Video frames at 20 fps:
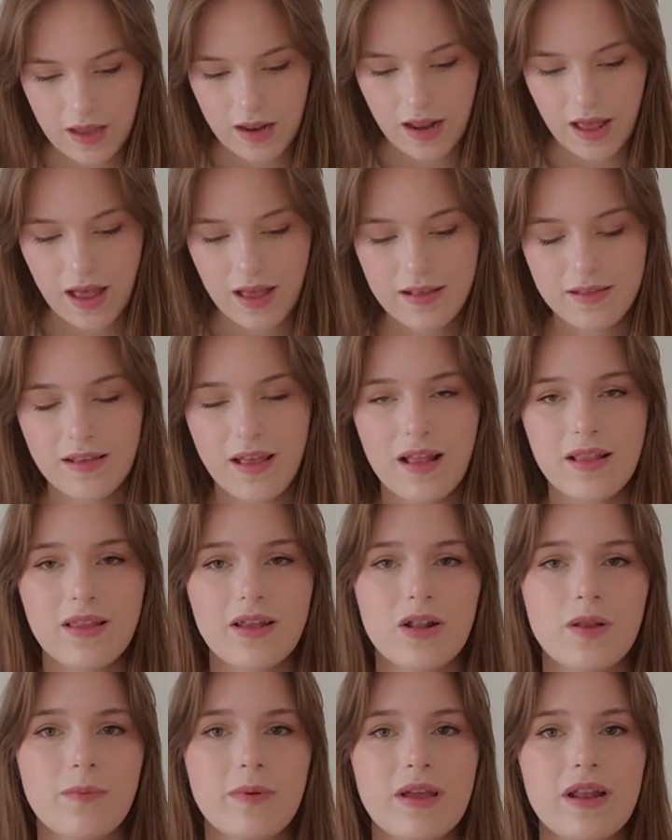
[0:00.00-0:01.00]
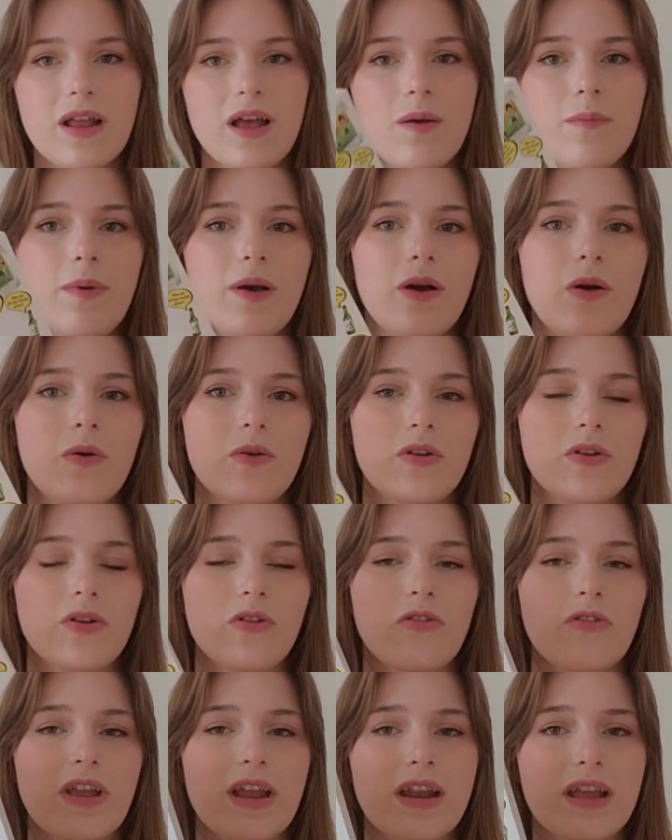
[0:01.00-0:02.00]
It has a little bit about
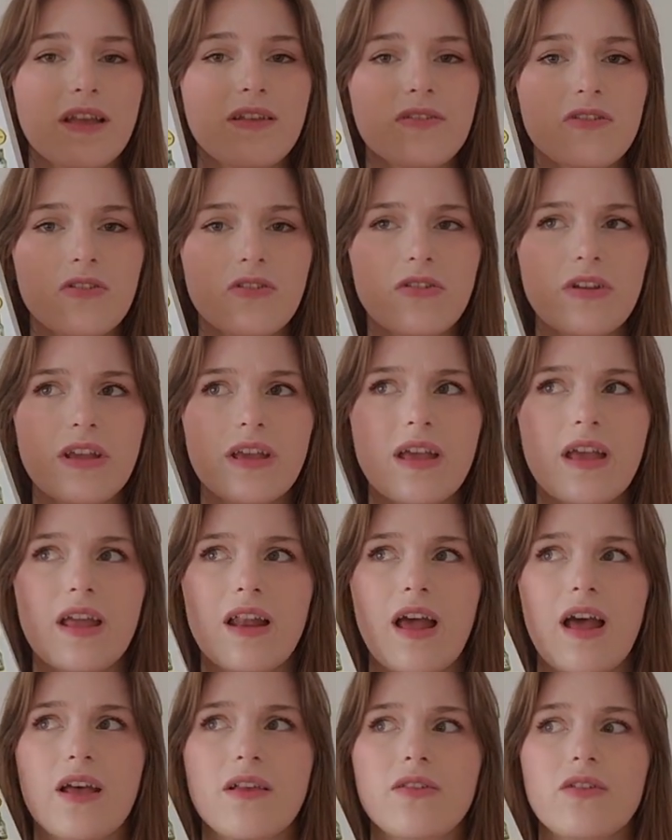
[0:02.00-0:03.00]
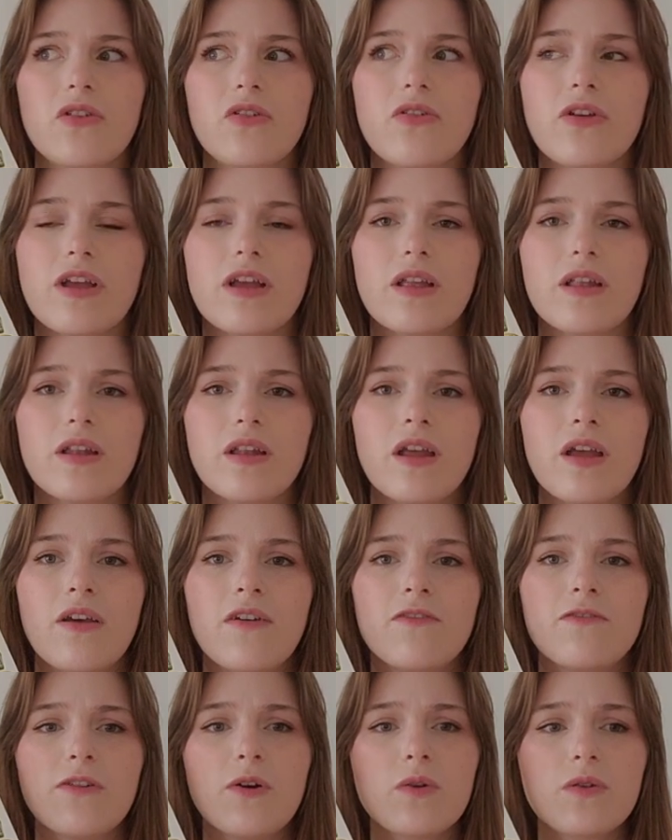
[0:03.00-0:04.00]
Korean history, it has Korean
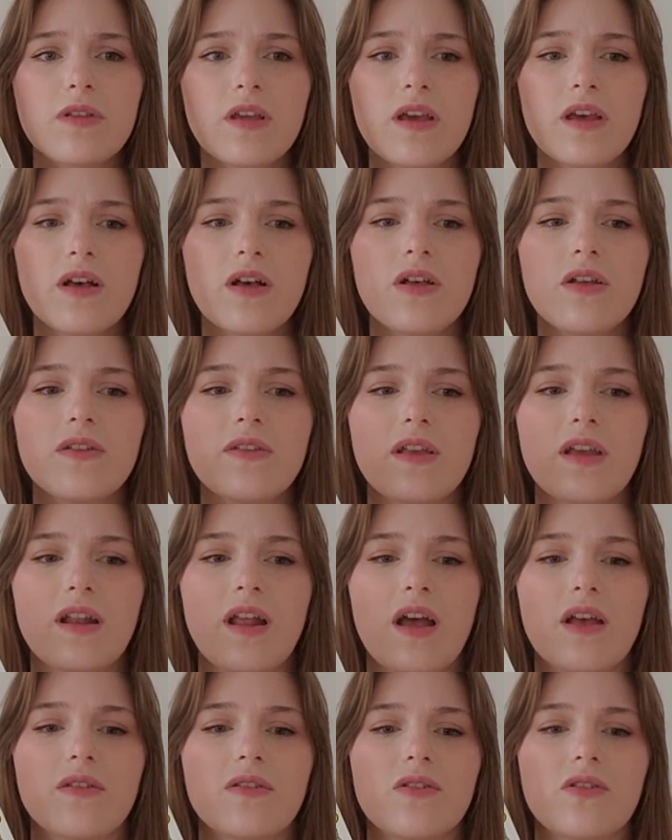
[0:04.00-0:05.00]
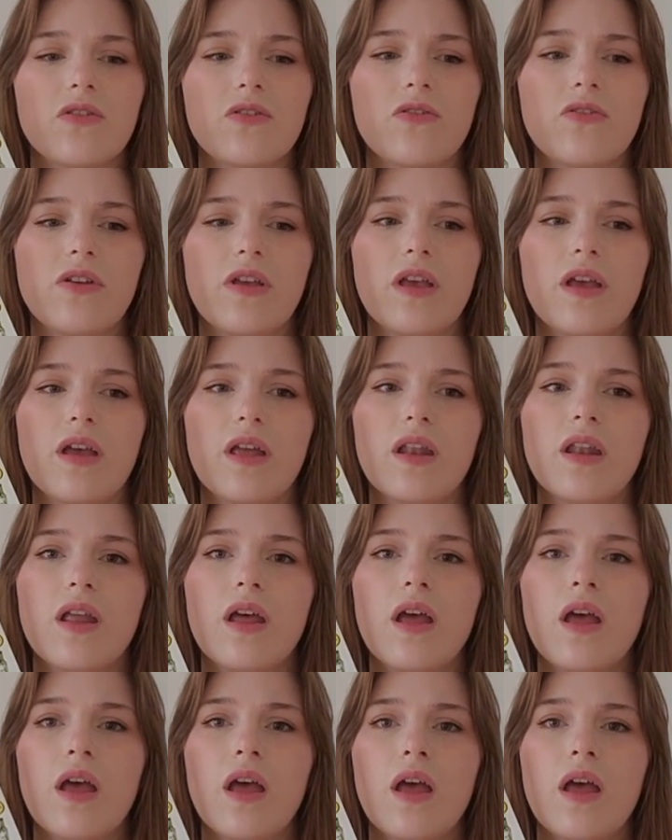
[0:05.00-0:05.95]
folktales, it has Korean